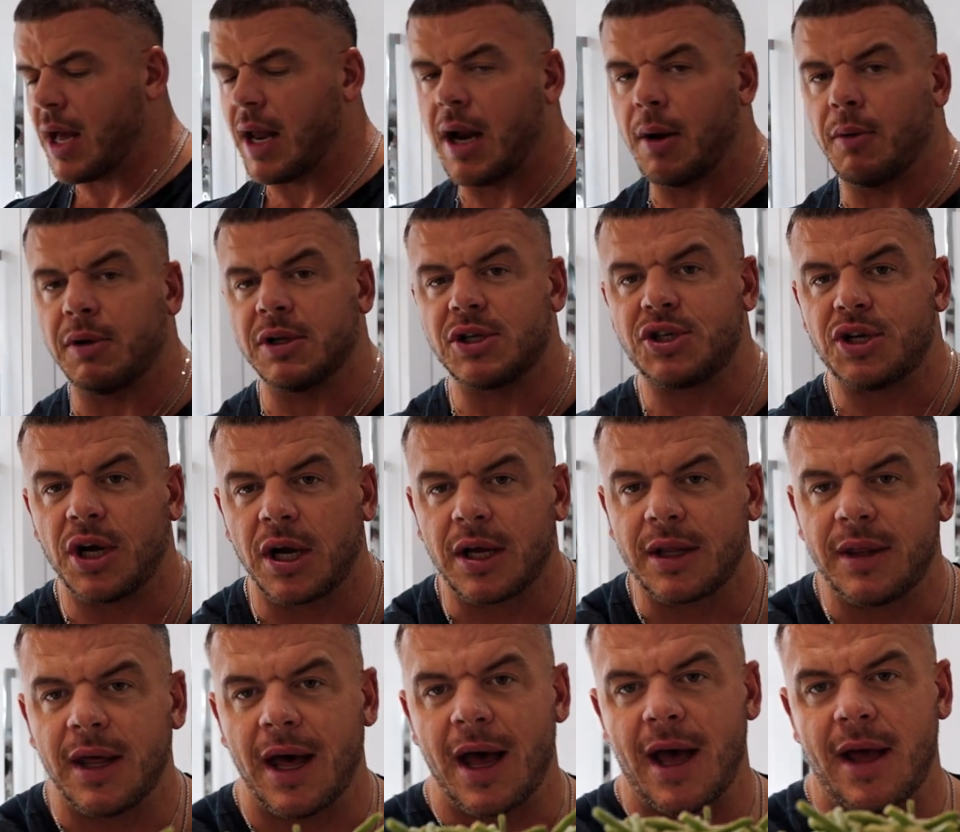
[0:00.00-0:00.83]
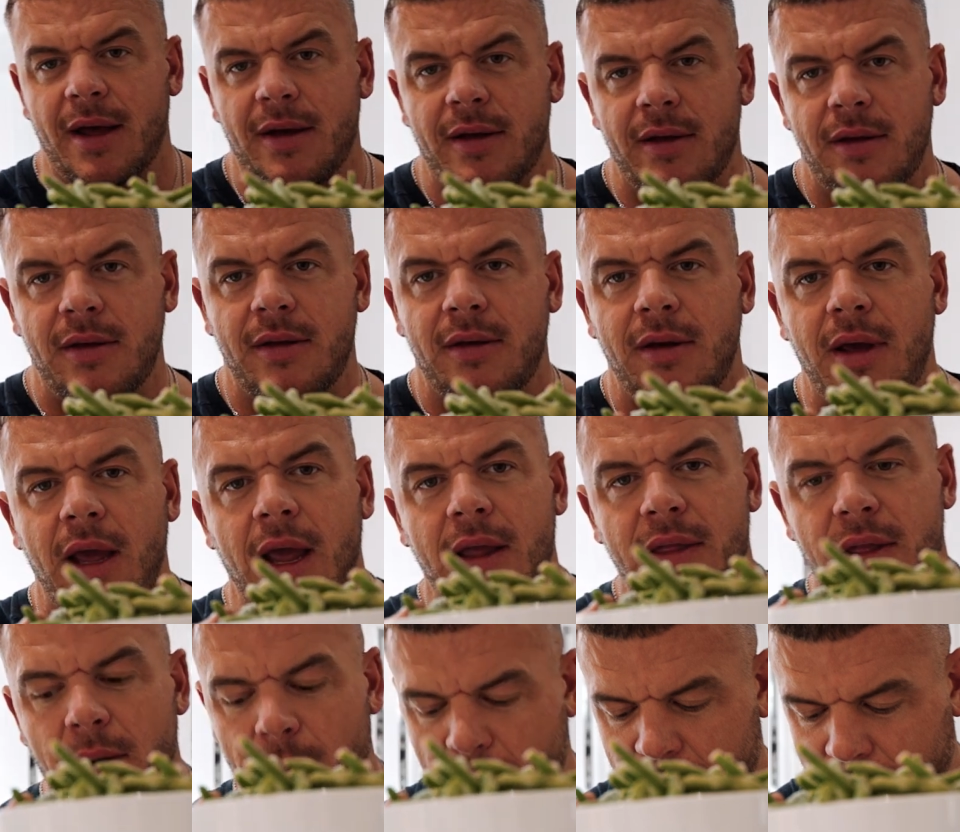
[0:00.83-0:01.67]
and I will chuck that
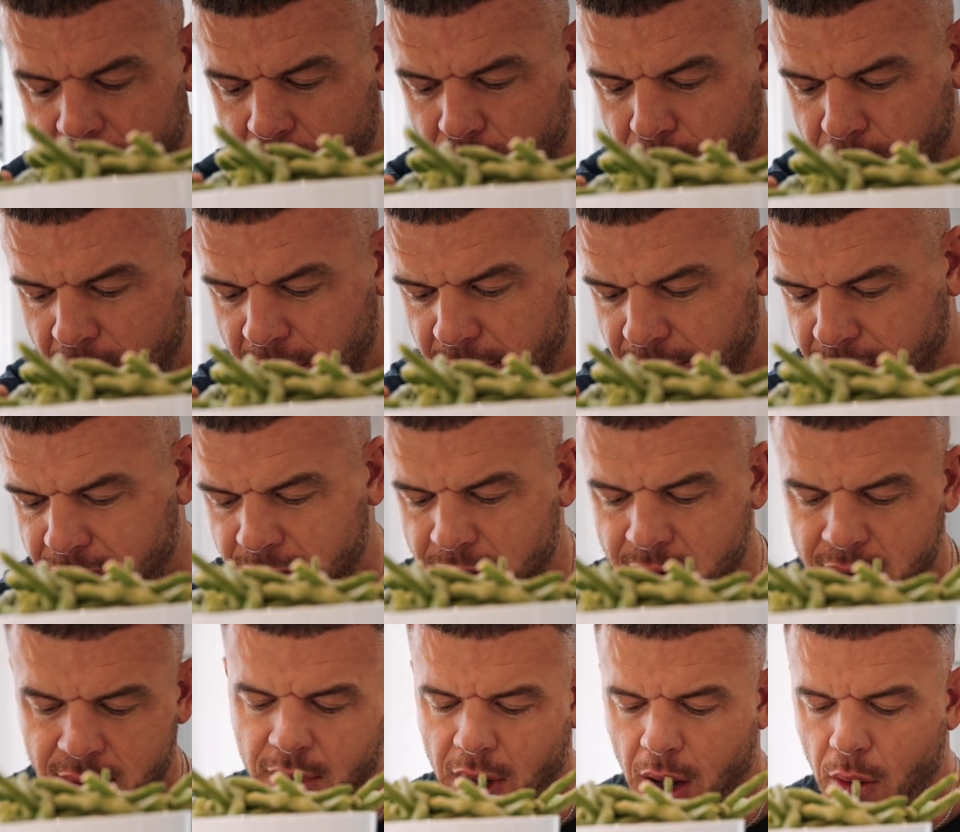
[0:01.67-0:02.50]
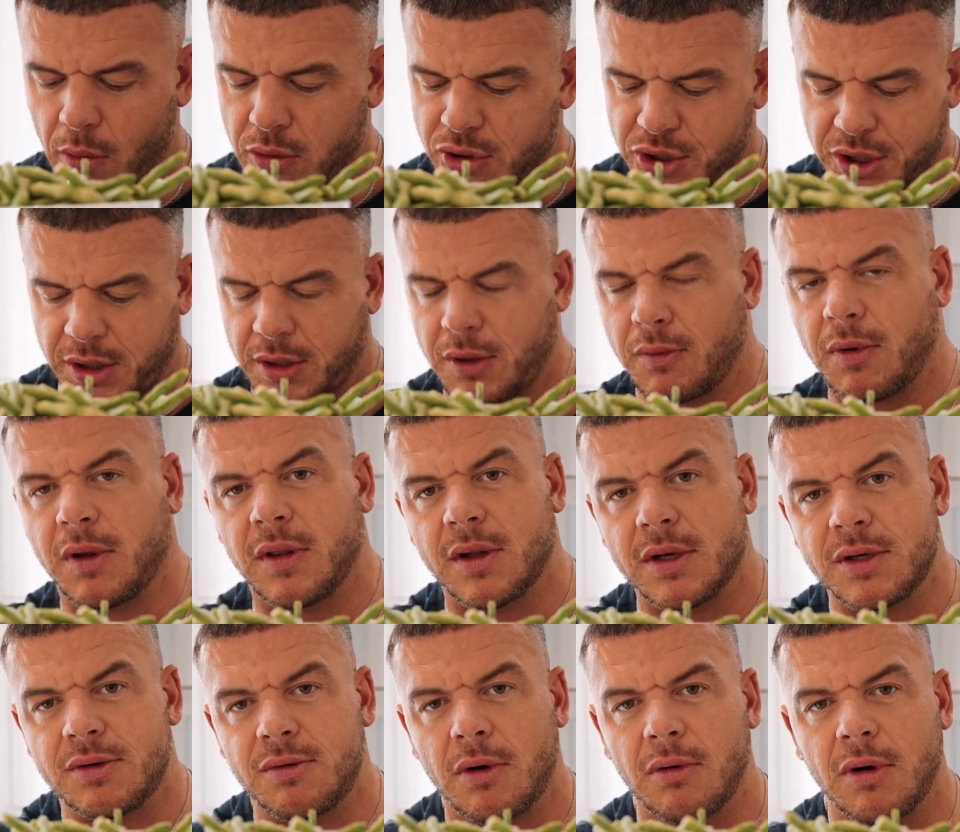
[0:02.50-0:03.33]
in the microwave. I won't chuck the one
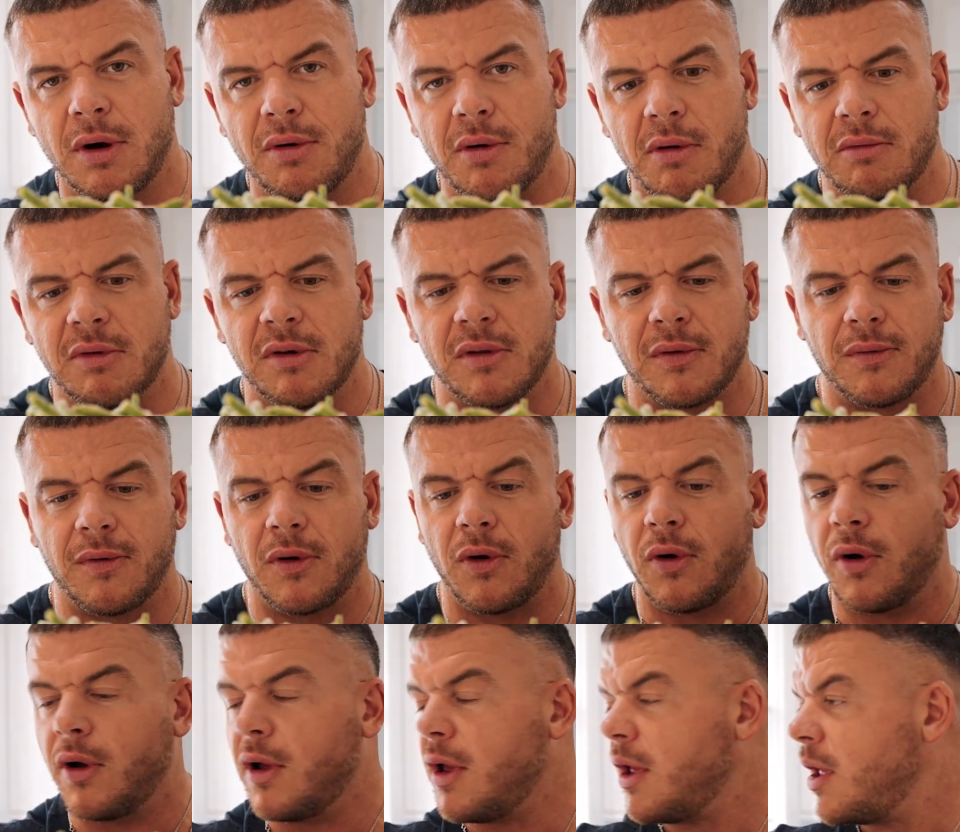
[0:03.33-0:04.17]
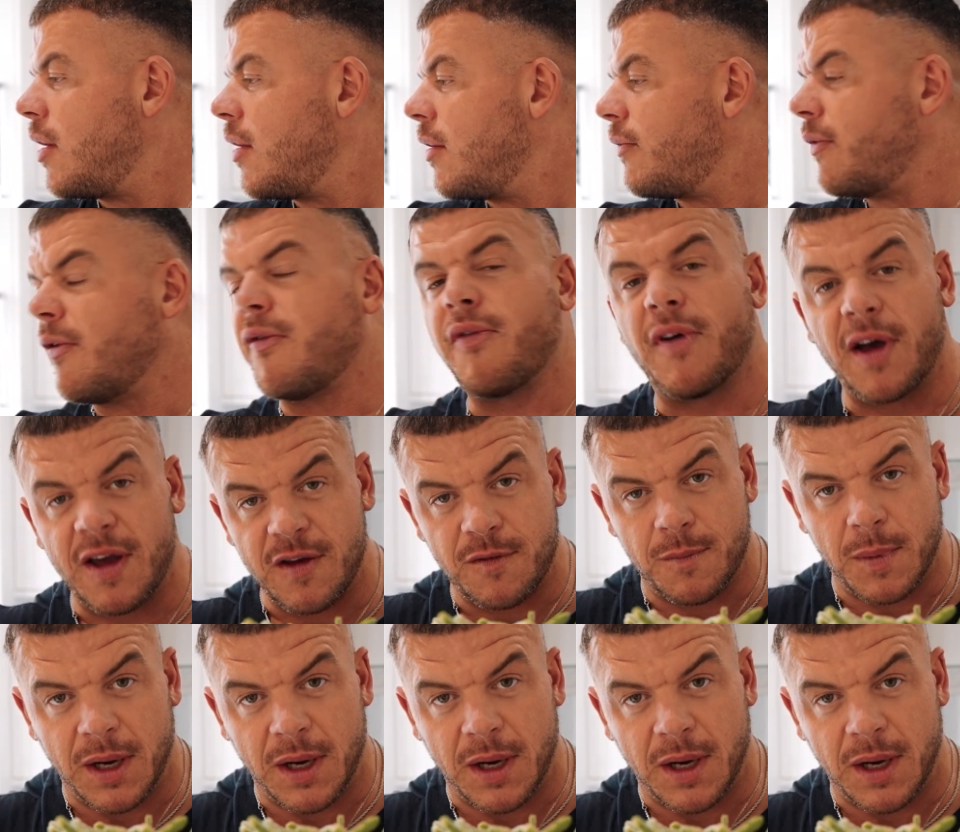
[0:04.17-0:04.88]
that's rolling around on the floor for 5